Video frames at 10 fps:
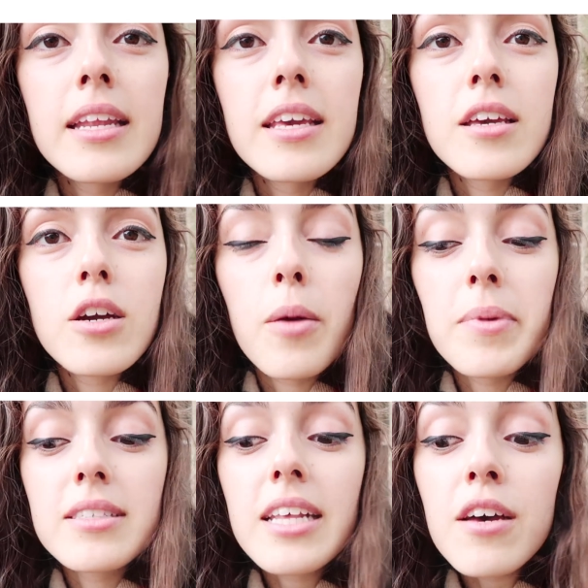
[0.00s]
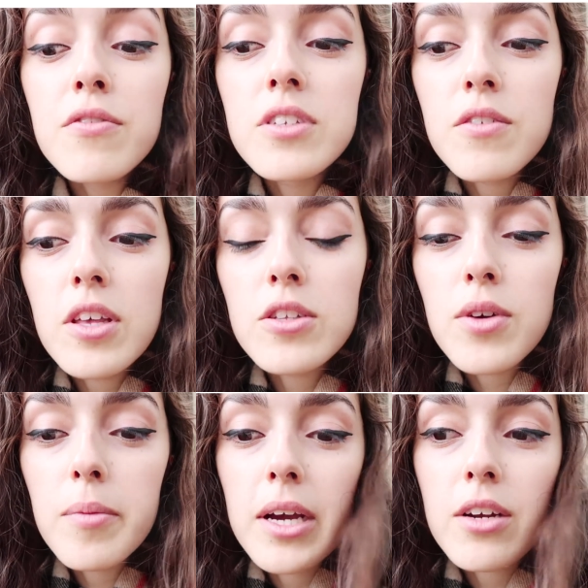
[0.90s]
any copies left. If they
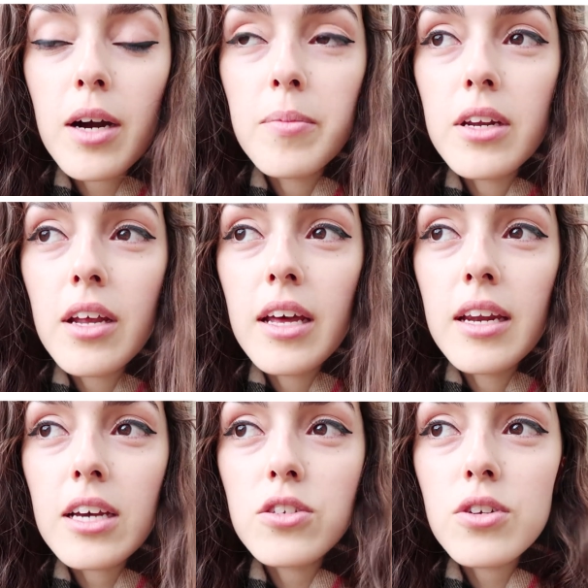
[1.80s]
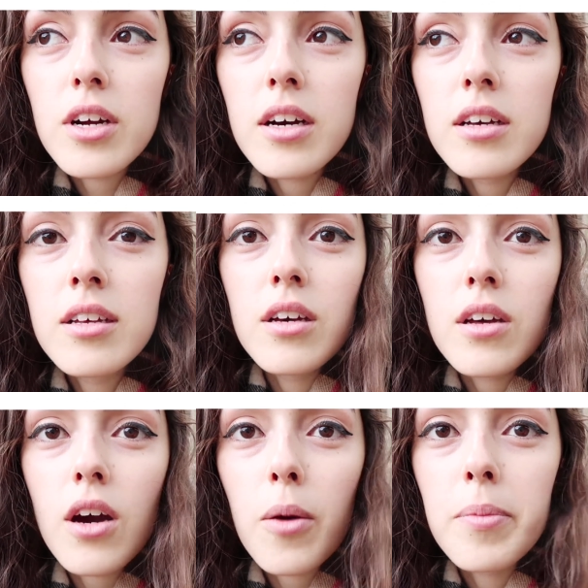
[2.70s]
do, I might grab an extra
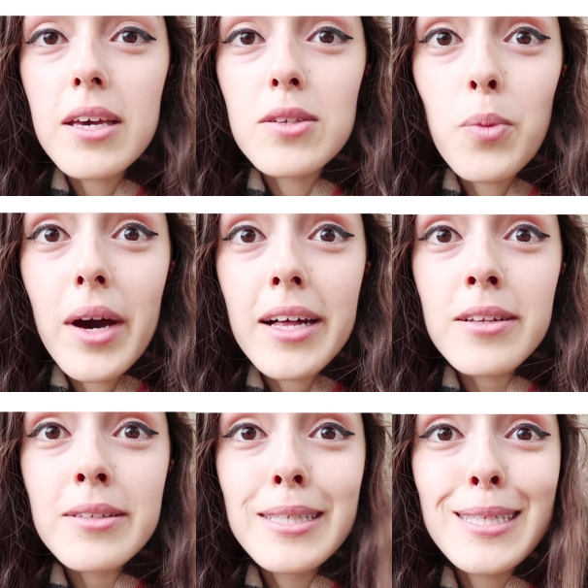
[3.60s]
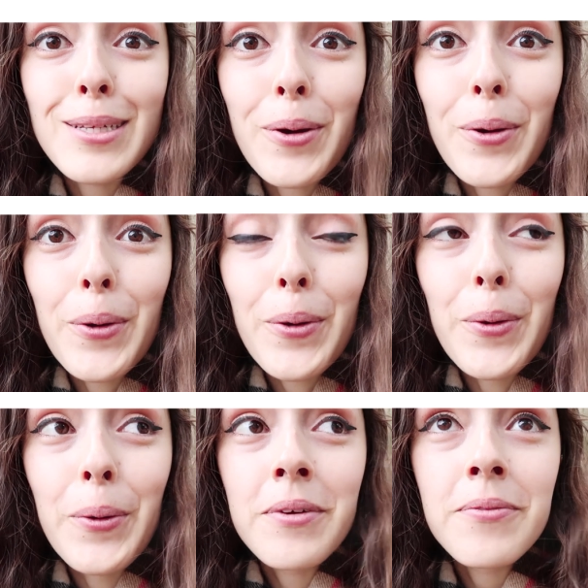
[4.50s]
copy as well.
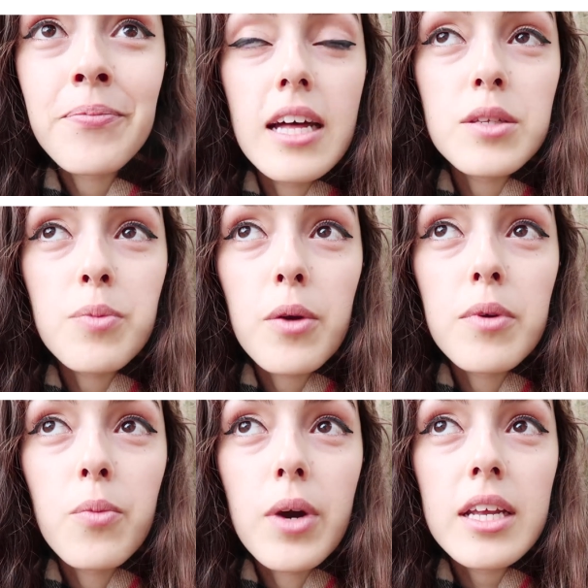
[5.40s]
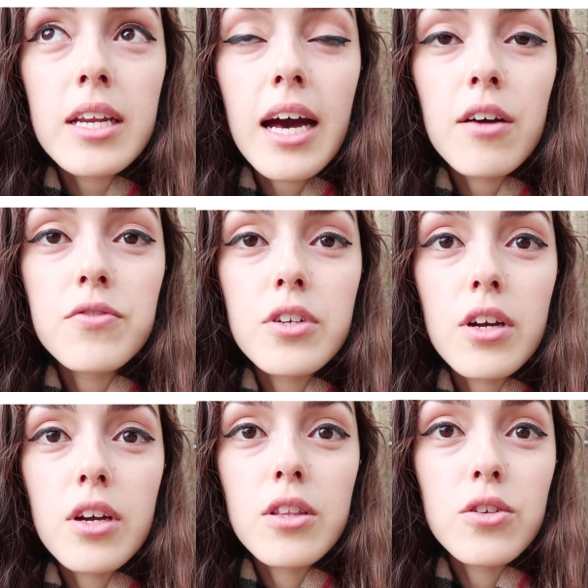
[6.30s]
So that's where we went
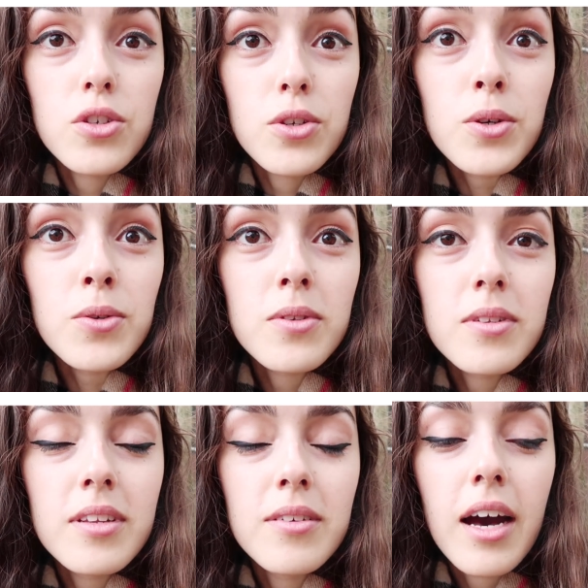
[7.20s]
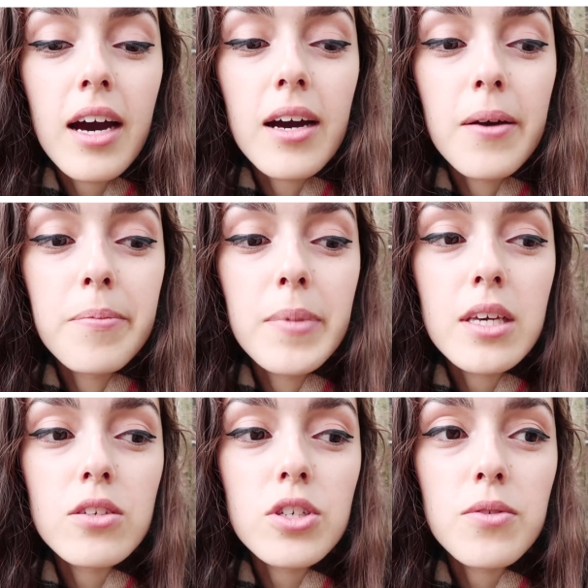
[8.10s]
after the shoot,
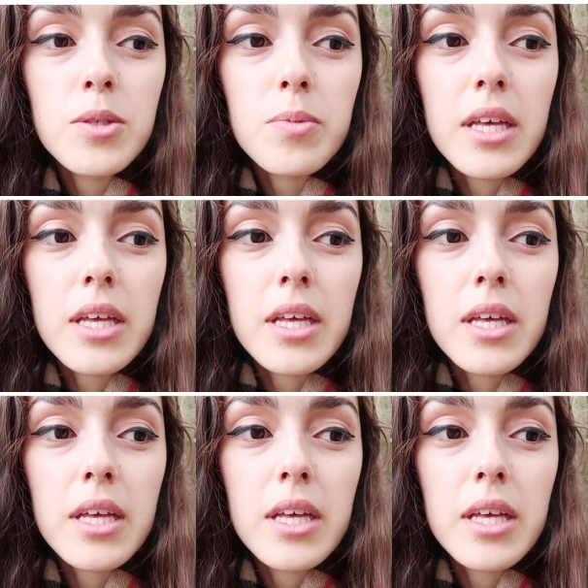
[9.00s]
because she was